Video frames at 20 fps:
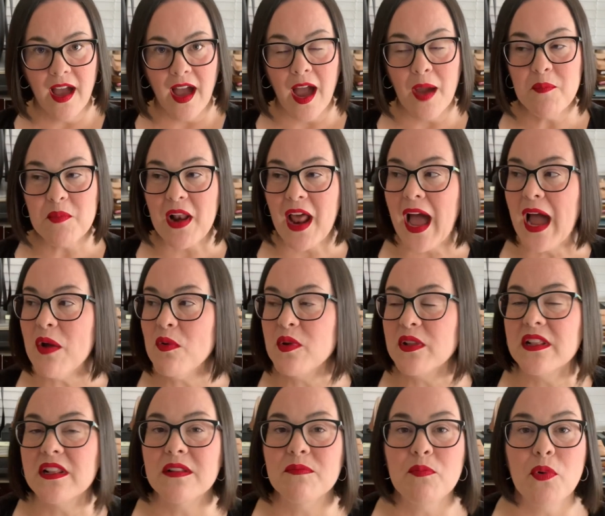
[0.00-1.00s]
I mean, I
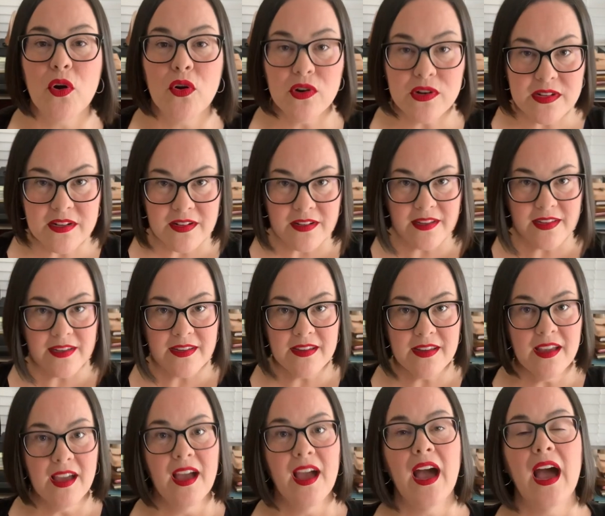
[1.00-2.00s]

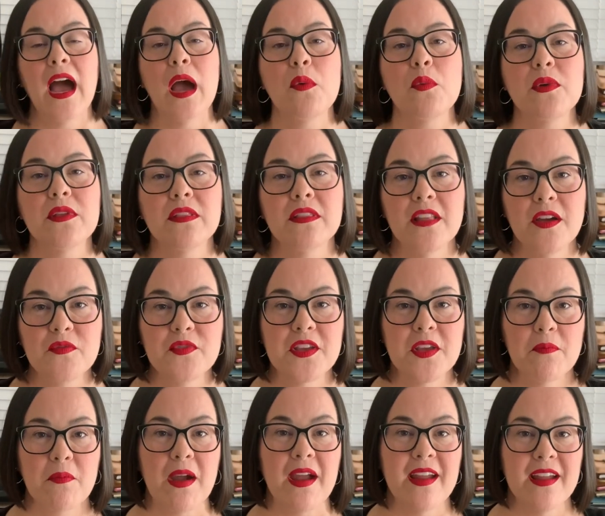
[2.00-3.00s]
would love to
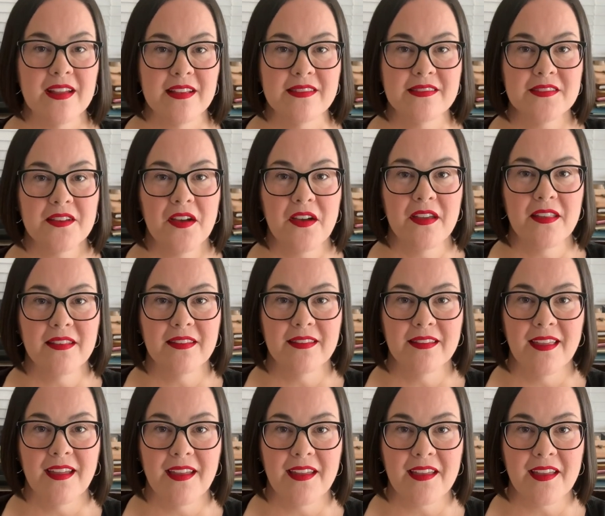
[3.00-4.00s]
get my hands on
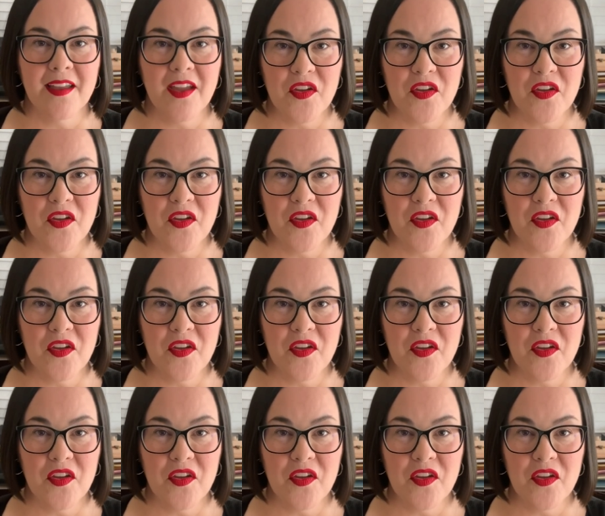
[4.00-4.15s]
like